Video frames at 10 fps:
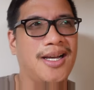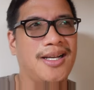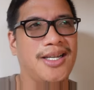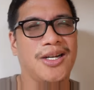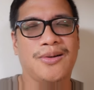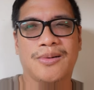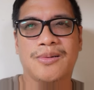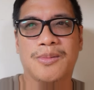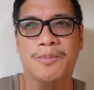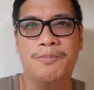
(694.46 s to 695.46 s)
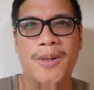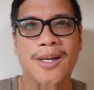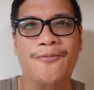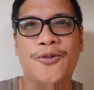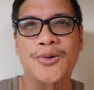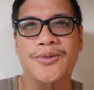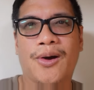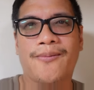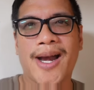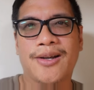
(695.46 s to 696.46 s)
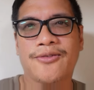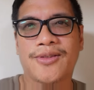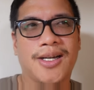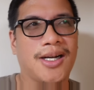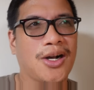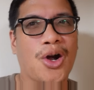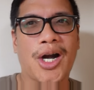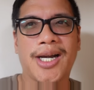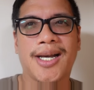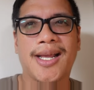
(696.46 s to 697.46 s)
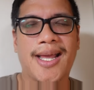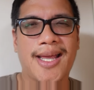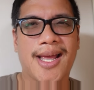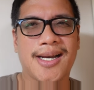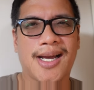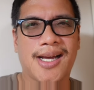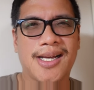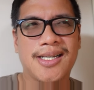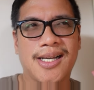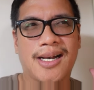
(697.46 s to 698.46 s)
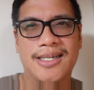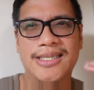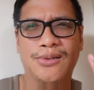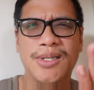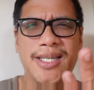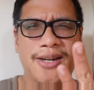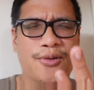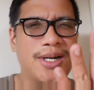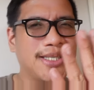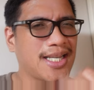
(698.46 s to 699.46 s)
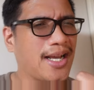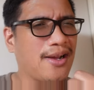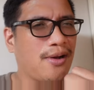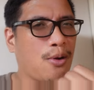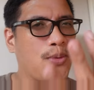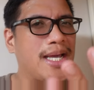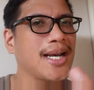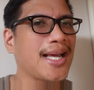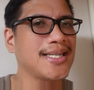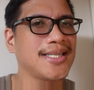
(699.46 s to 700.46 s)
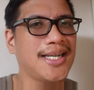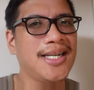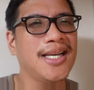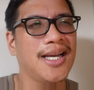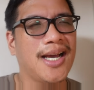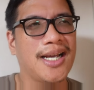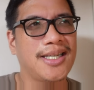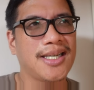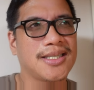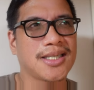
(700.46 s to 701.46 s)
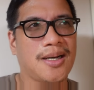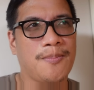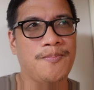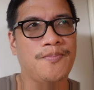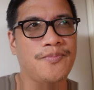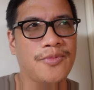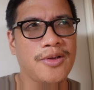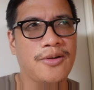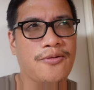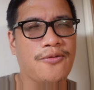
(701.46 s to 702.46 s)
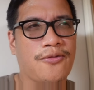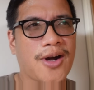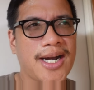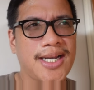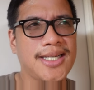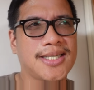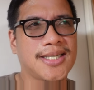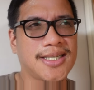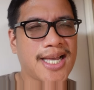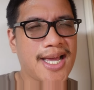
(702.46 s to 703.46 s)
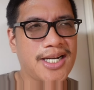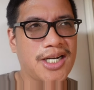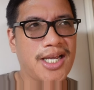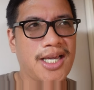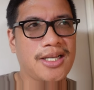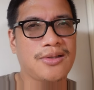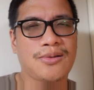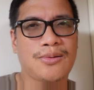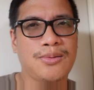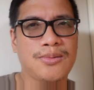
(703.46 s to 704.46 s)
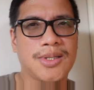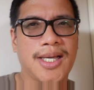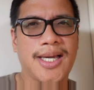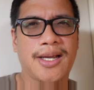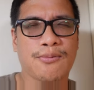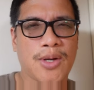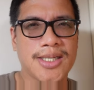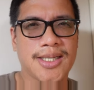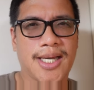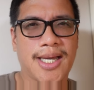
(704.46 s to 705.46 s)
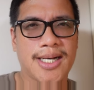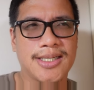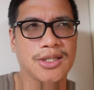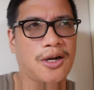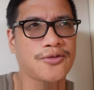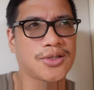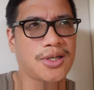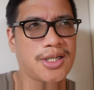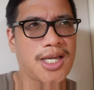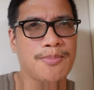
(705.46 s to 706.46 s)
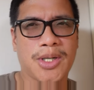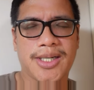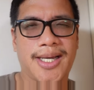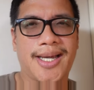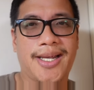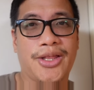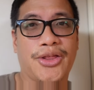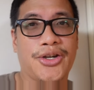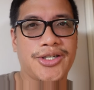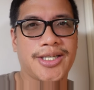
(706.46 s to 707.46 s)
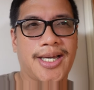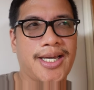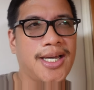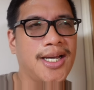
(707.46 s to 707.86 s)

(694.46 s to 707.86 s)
you know, pick up food right off the cart and uh, he's only there for these like a week, like I said. I it's um Friday, Saturday, Tuesday, and Wednesday, and he's off Sunday, Monday, and Thursday